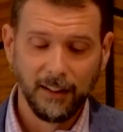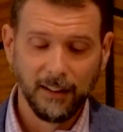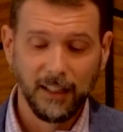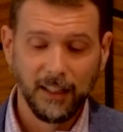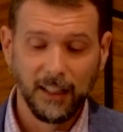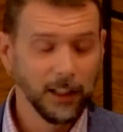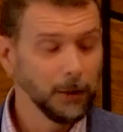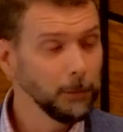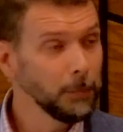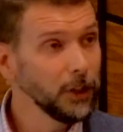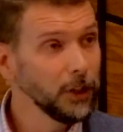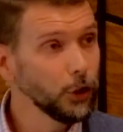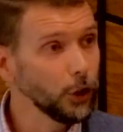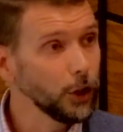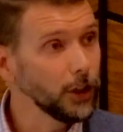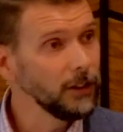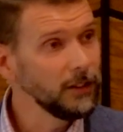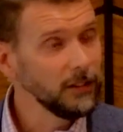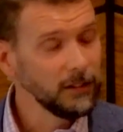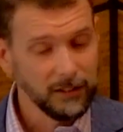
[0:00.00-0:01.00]
It can be
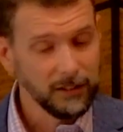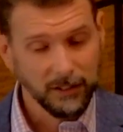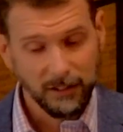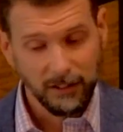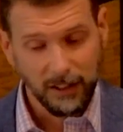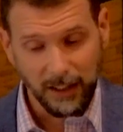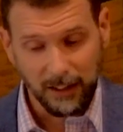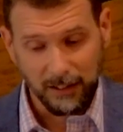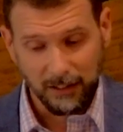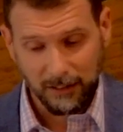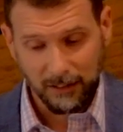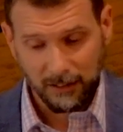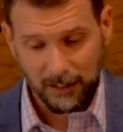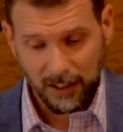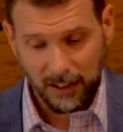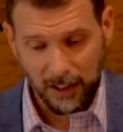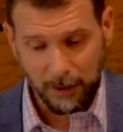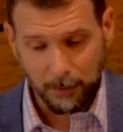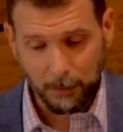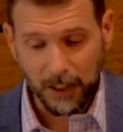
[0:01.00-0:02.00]
good, it
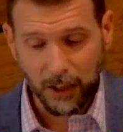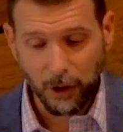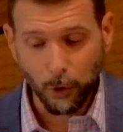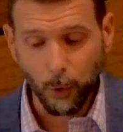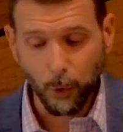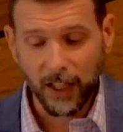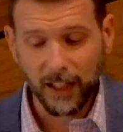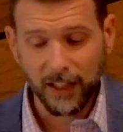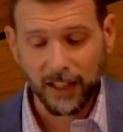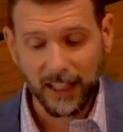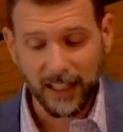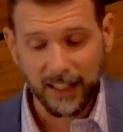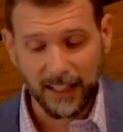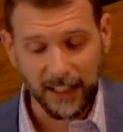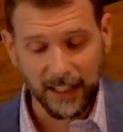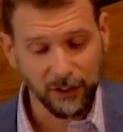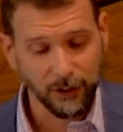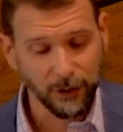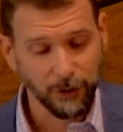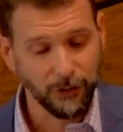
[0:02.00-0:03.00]
can be a way to
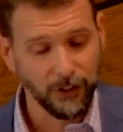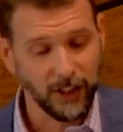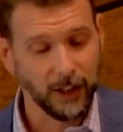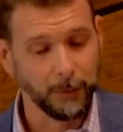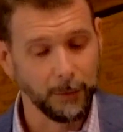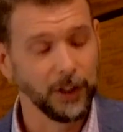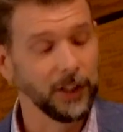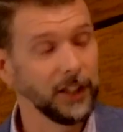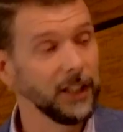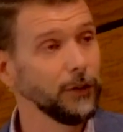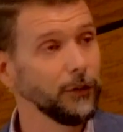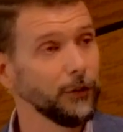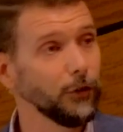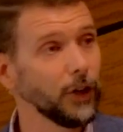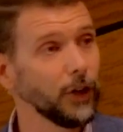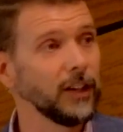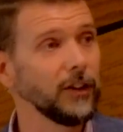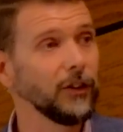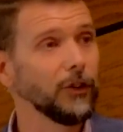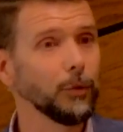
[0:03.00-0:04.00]
connect to family and
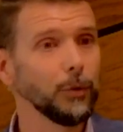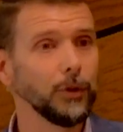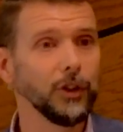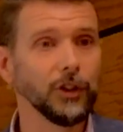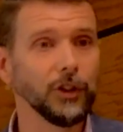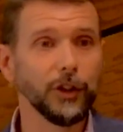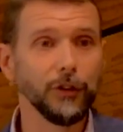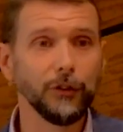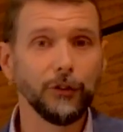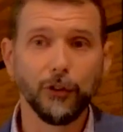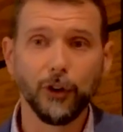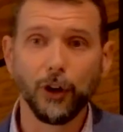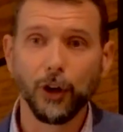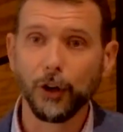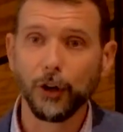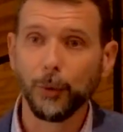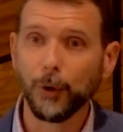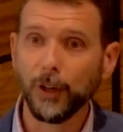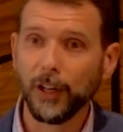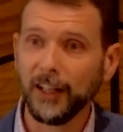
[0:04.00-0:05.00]
friends when you live far
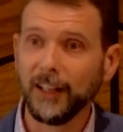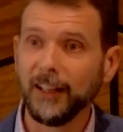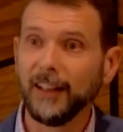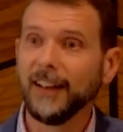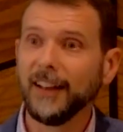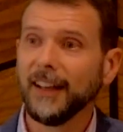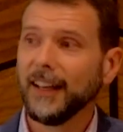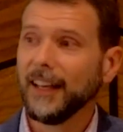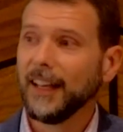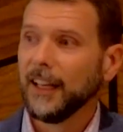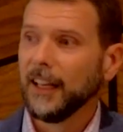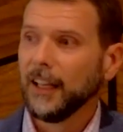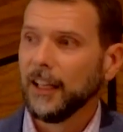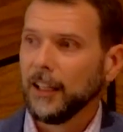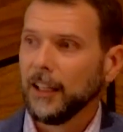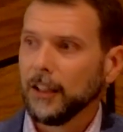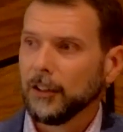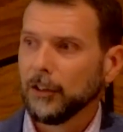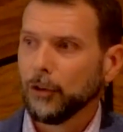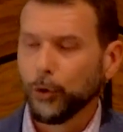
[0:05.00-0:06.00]
away,
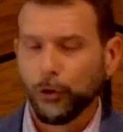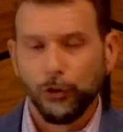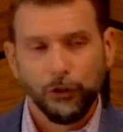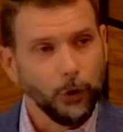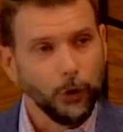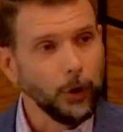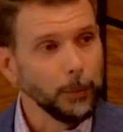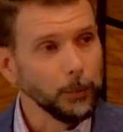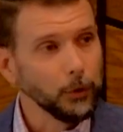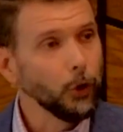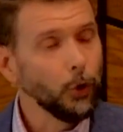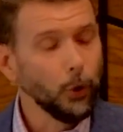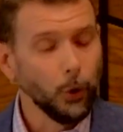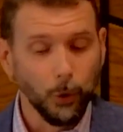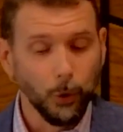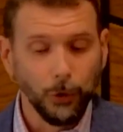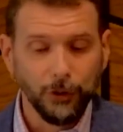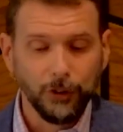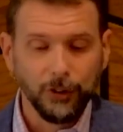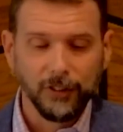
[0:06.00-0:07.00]
or so I'm
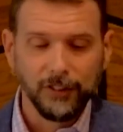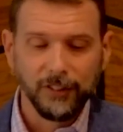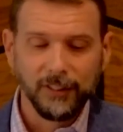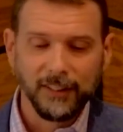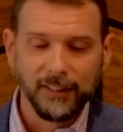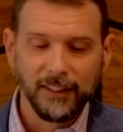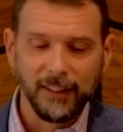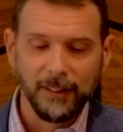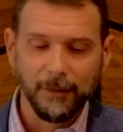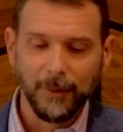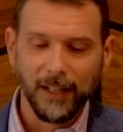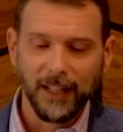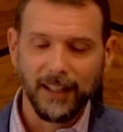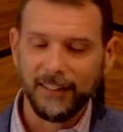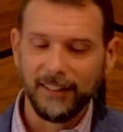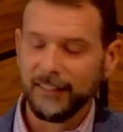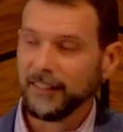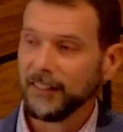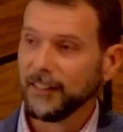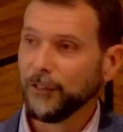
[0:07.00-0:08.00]
told.
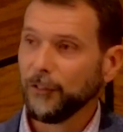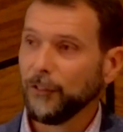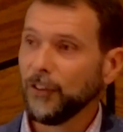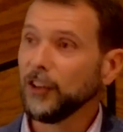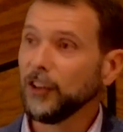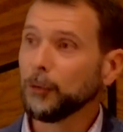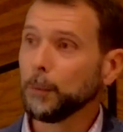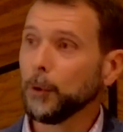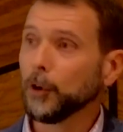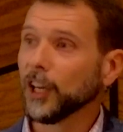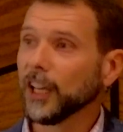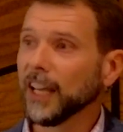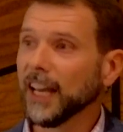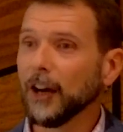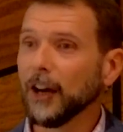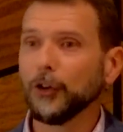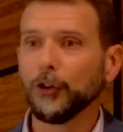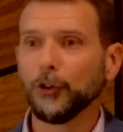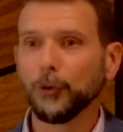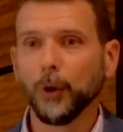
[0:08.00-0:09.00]
My Facebook
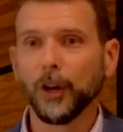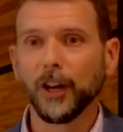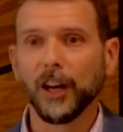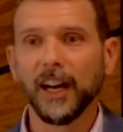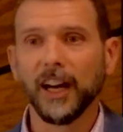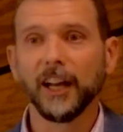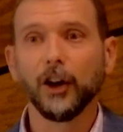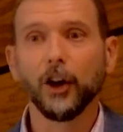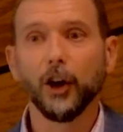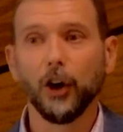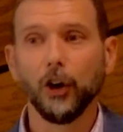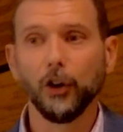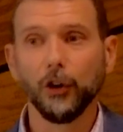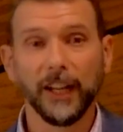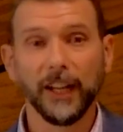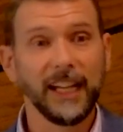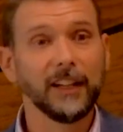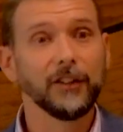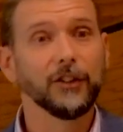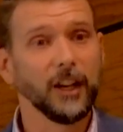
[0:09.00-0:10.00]
account is what I call
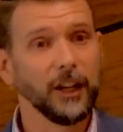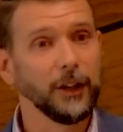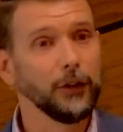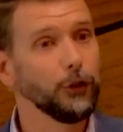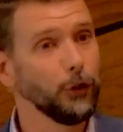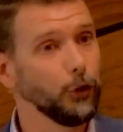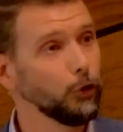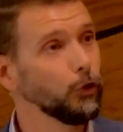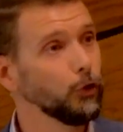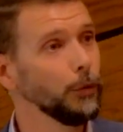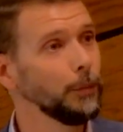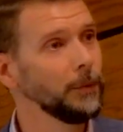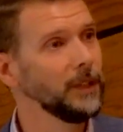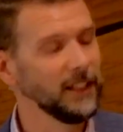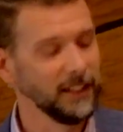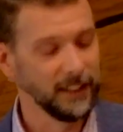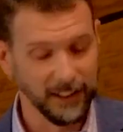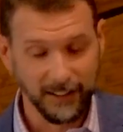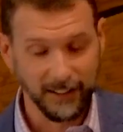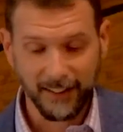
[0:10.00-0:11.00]
anti-social
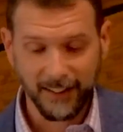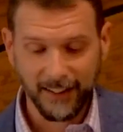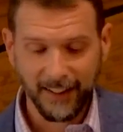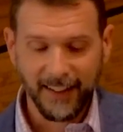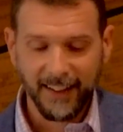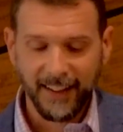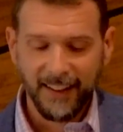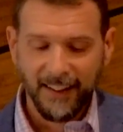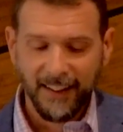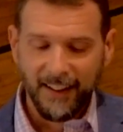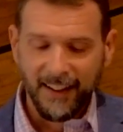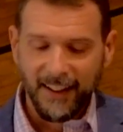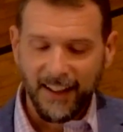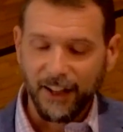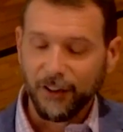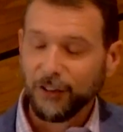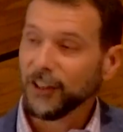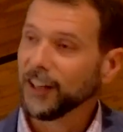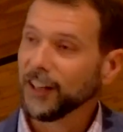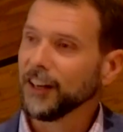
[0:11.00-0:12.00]
media.
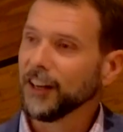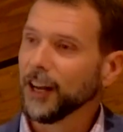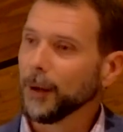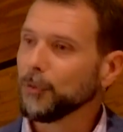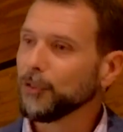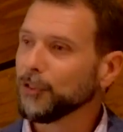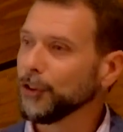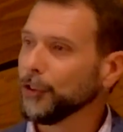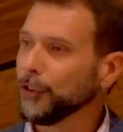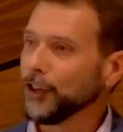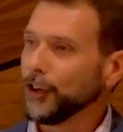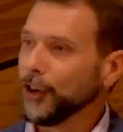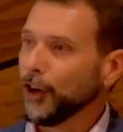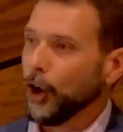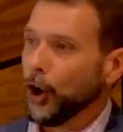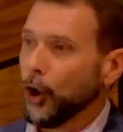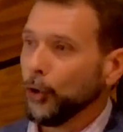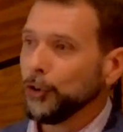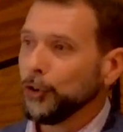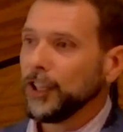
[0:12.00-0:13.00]
I set it up so that
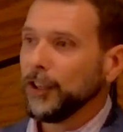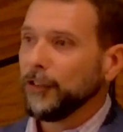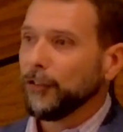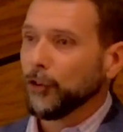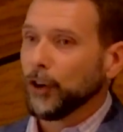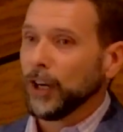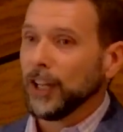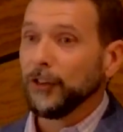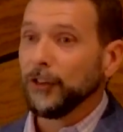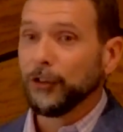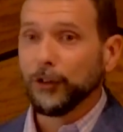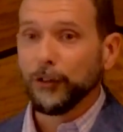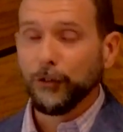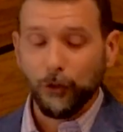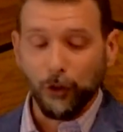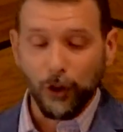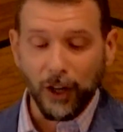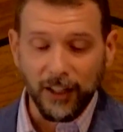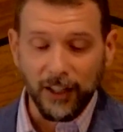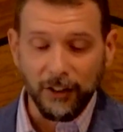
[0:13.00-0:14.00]
only friends of
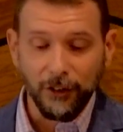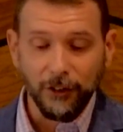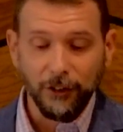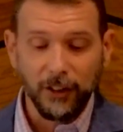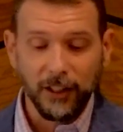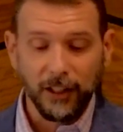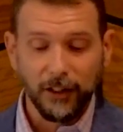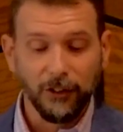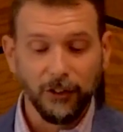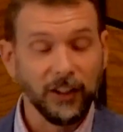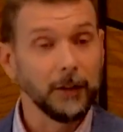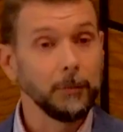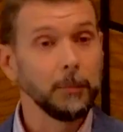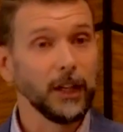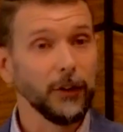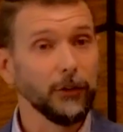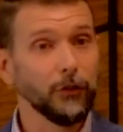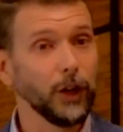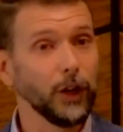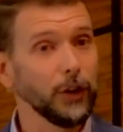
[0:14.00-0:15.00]
friends can send me
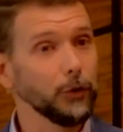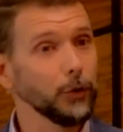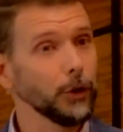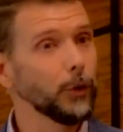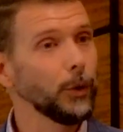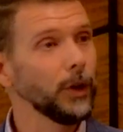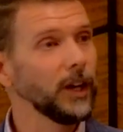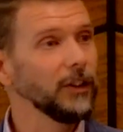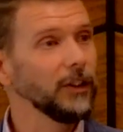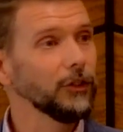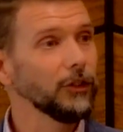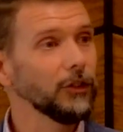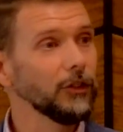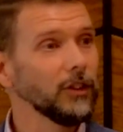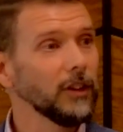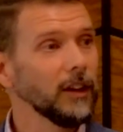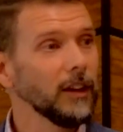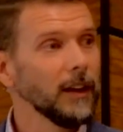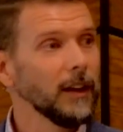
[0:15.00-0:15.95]
a friend request,